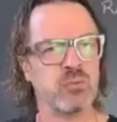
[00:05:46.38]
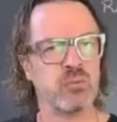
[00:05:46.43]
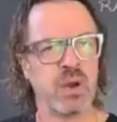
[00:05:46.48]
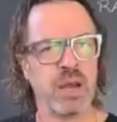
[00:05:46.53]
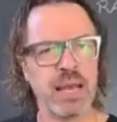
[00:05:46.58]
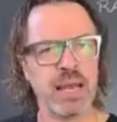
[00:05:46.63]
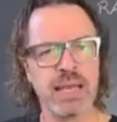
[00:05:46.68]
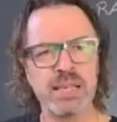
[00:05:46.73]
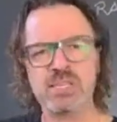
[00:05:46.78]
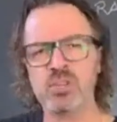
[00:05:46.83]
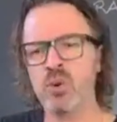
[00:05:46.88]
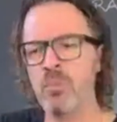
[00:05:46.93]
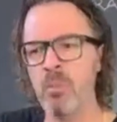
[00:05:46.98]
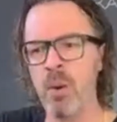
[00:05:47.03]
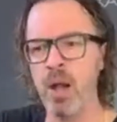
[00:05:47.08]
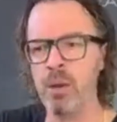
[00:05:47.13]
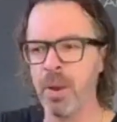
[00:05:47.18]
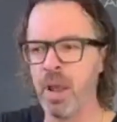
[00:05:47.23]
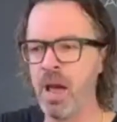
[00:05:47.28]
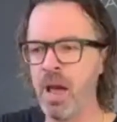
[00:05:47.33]
release or
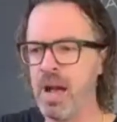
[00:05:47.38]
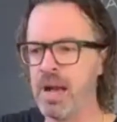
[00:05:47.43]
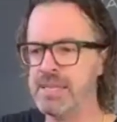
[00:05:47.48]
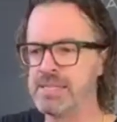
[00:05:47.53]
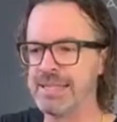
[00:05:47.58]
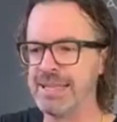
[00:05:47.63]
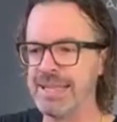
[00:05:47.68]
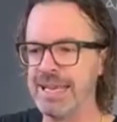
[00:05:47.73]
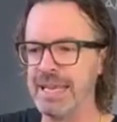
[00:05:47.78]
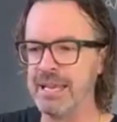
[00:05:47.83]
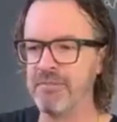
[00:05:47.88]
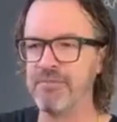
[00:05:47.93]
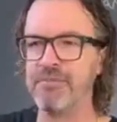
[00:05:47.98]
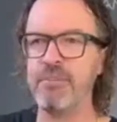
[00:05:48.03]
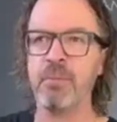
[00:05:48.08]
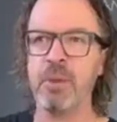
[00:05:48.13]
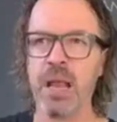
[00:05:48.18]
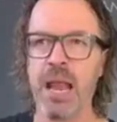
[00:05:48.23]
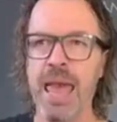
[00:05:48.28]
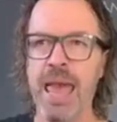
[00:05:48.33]
mobilize the
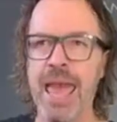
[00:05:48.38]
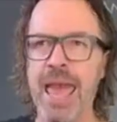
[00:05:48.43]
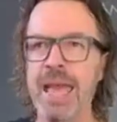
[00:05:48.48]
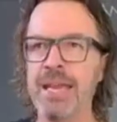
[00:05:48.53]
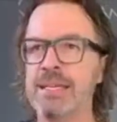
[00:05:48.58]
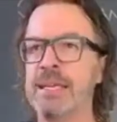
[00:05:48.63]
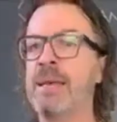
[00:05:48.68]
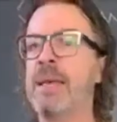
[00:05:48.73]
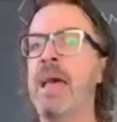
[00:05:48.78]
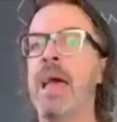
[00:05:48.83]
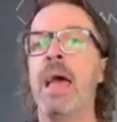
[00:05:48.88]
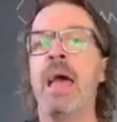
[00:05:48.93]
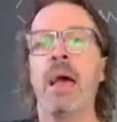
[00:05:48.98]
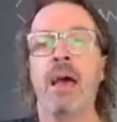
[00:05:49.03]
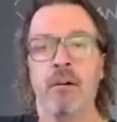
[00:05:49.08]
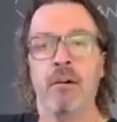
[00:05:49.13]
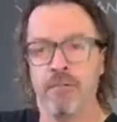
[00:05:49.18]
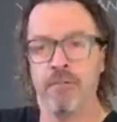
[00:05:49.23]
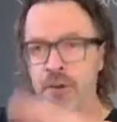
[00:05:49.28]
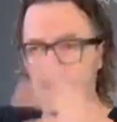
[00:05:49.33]
fibular head?
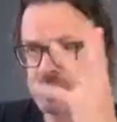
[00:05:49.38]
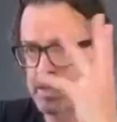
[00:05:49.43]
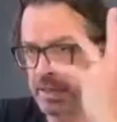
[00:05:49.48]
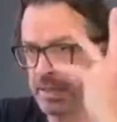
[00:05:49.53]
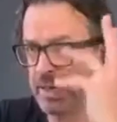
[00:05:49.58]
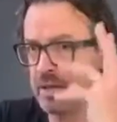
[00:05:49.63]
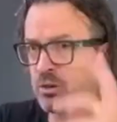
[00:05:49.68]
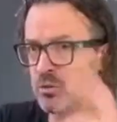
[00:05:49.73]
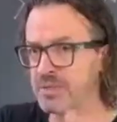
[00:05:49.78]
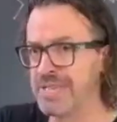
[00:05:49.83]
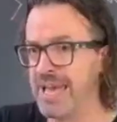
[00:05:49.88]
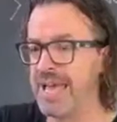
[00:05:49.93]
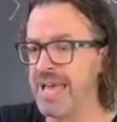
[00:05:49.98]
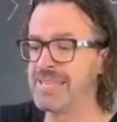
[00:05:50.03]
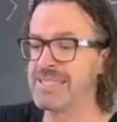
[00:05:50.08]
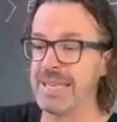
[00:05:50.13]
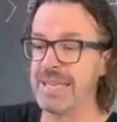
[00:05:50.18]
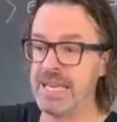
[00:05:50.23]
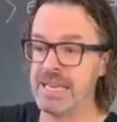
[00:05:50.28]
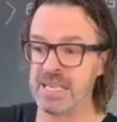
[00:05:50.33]
First clinical
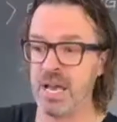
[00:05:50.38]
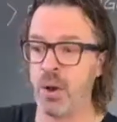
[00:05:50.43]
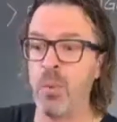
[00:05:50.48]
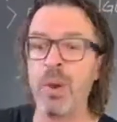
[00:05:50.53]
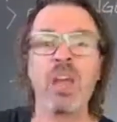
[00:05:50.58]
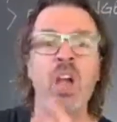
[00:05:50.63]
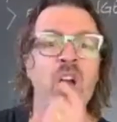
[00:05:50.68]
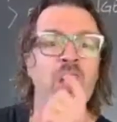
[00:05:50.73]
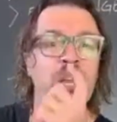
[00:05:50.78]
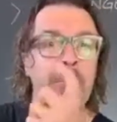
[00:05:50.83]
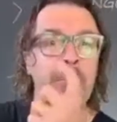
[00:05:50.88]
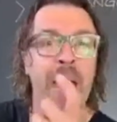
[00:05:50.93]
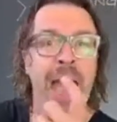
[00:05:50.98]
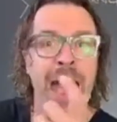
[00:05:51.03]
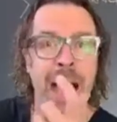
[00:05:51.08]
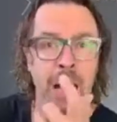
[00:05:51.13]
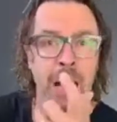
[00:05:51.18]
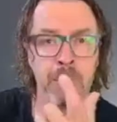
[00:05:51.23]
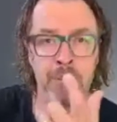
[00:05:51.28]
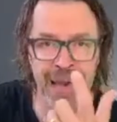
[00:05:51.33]
test is we're going to
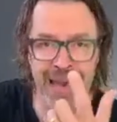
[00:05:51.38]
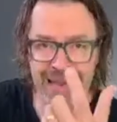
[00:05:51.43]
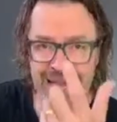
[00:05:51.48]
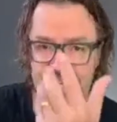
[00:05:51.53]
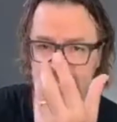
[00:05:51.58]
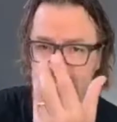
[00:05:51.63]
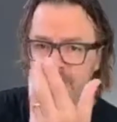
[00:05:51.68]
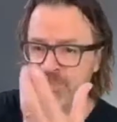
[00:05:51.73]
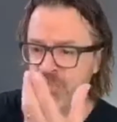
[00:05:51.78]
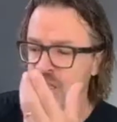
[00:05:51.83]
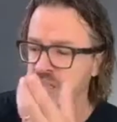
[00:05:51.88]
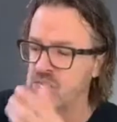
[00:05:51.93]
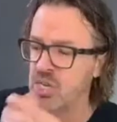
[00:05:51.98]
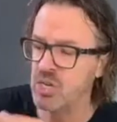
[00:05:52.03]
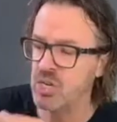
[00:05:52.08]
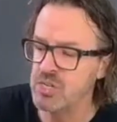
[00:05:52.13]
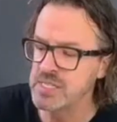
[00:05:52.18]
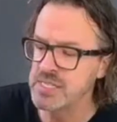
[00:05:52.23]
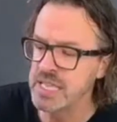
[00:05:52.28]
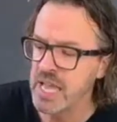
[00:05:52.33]
palpate. So
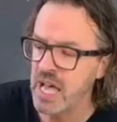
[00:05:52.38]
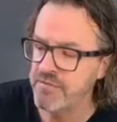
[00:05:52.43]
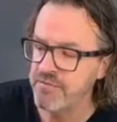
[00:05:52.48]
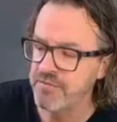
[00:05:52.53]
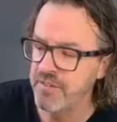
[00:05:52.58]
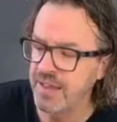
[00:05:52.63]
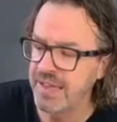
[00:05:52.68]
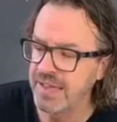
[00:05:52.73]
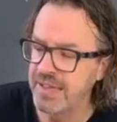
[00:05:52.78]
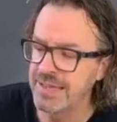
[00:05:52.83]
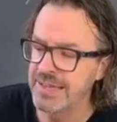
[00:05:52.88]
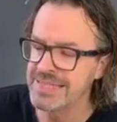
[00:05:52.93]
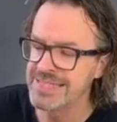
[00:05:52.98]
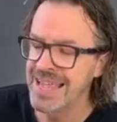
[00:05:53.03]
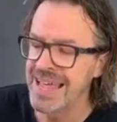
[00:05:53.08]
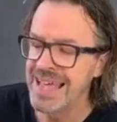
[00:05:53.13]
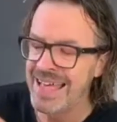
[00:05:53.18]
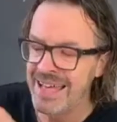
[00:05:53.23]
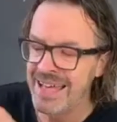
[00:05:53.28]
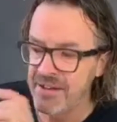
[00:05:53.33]
using our
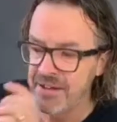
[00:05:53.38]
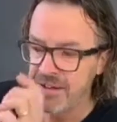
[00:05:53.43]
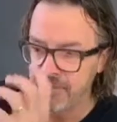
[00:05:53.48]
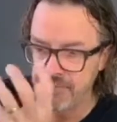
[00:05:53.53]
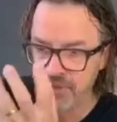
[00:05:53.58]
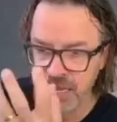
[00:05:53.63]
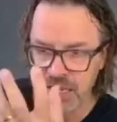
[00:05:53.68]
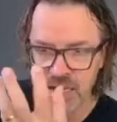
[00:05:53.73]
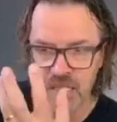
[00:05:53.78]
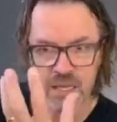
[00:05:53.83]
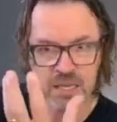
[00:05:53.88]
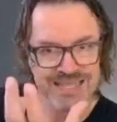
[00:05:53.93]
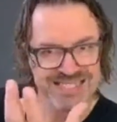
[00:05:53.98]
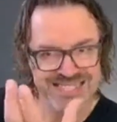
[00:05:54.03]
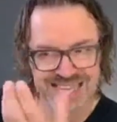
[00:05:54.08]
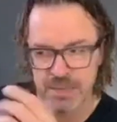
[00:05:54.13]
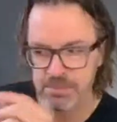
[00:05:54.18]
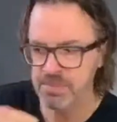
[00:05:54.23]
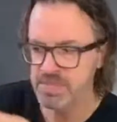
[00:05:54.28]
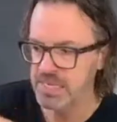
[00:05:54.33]

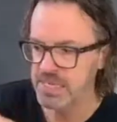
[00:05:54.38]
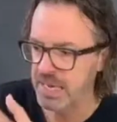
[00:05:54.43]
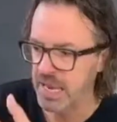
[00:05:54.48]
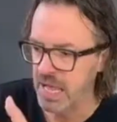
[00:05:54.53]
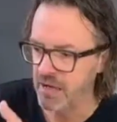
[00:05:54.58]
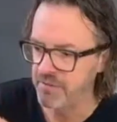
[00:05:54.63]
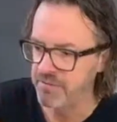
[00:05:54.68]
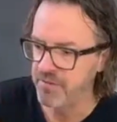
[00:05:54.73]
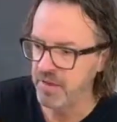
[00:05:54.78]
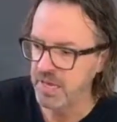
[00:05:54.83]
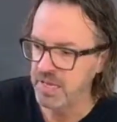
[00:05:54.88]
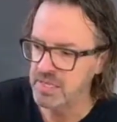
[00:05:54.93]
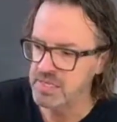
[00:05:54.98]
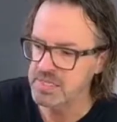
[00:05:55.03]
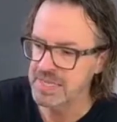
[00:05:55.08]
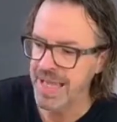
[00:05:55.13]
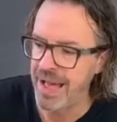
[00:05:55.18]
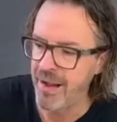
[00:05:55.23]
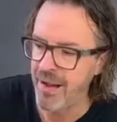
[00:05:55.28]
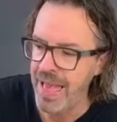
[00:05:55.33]
fingertips and our
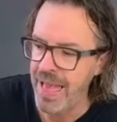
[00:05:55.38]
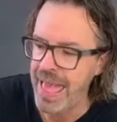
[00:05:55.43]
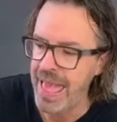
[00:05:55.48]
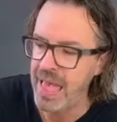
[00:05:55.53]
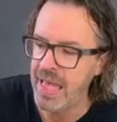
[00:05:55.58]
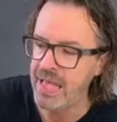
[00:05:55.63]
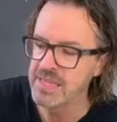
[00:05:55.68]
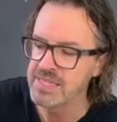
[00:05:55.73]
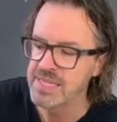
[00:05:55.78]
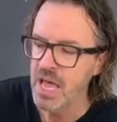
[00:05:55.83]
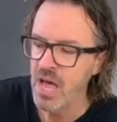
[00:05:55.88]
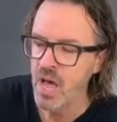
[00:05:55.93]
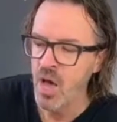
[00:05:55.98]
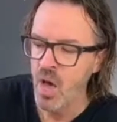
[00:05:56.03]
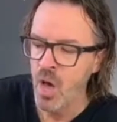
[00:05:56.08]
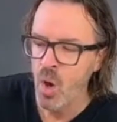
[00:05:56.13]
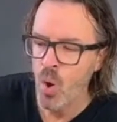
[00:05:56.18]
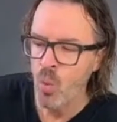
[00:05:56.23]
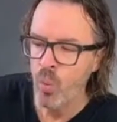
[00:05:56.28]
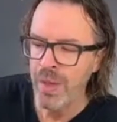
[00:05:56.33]
fingers, our hands,
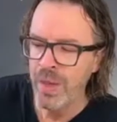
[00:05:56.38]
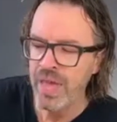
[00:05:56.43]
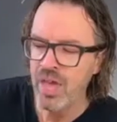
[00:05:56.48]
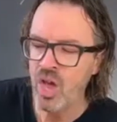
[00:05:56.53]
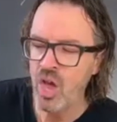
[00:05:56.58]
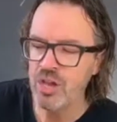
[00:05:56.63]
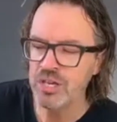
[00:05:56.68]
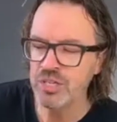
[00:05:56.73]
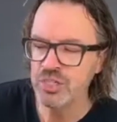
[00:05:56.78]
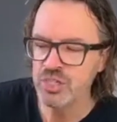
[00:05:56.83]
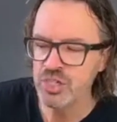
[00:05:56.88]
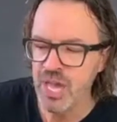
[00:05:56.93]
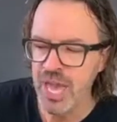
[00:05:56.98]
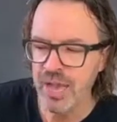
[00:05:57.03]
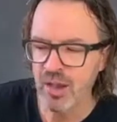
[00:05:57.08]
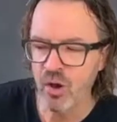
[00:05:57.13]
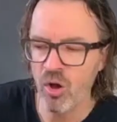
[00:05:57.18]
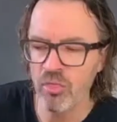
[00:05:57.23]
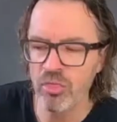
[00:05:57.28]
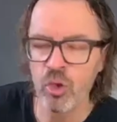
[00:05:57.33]
we're going to
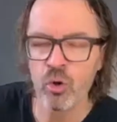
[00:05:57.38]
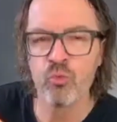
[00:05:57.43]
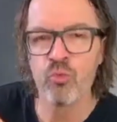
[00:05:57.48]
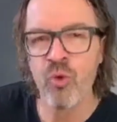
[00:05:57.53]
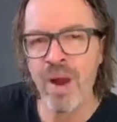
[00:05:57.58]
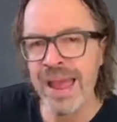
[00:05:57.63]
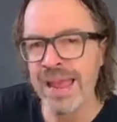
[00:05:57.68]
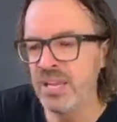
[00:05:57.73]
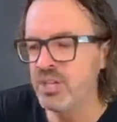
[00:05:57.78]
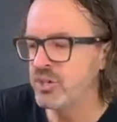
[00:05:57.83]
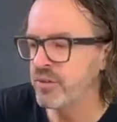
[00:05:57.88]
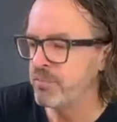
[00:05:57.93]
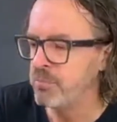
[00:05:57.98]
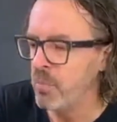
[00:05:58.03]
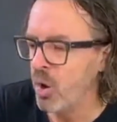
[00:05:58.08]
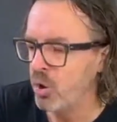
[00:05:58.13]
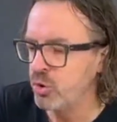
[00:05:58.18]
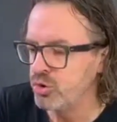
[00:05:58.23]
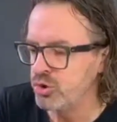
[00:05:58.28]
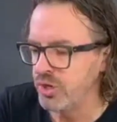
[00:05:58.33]
check on the range of
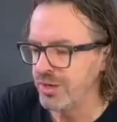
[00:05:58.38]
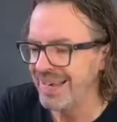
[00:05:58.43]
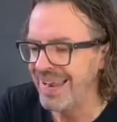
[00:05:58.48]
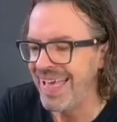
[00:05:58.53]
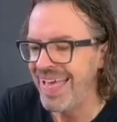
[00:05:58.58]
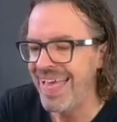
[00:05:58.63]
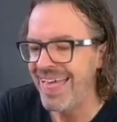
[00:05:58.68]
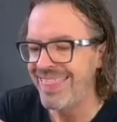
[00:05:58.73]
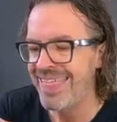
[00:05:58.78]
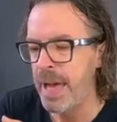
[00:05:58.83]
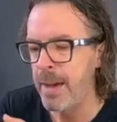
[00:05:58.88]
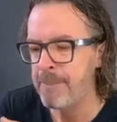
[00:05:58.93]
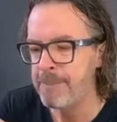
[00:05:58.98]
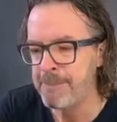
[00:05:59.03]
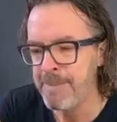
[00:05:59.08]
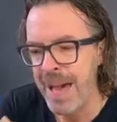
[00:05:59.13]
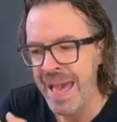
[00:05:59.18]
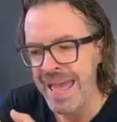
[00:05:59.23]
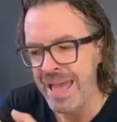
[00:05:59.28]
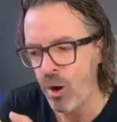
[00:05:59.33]
motion that
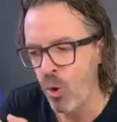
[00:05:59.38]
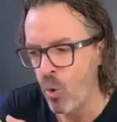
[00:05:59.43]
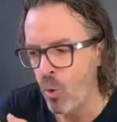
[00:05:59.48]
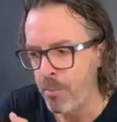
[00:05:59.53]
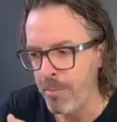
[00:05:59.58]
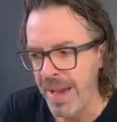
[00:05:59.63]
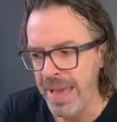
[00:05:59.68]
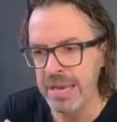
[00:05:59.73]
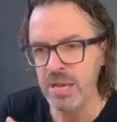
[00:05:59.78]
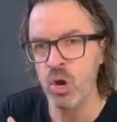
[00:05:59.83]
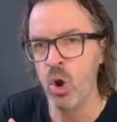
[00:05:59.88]
may or may